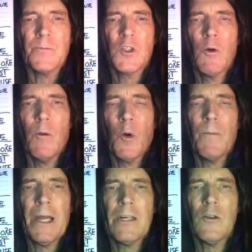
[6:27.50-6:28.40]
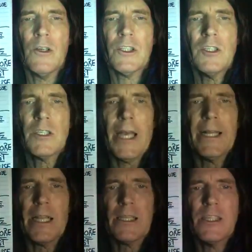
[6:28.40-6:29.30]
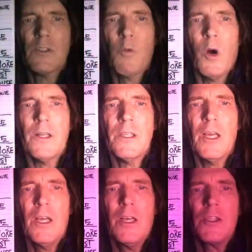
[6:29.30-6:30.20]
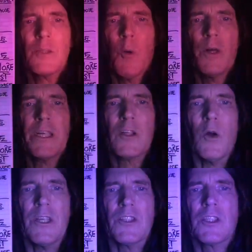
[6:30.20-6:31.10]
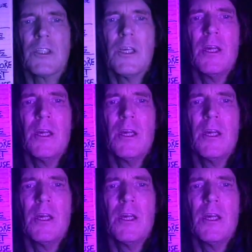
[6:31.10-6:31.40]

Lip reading: two or more main clauses and at least one subordinate clause.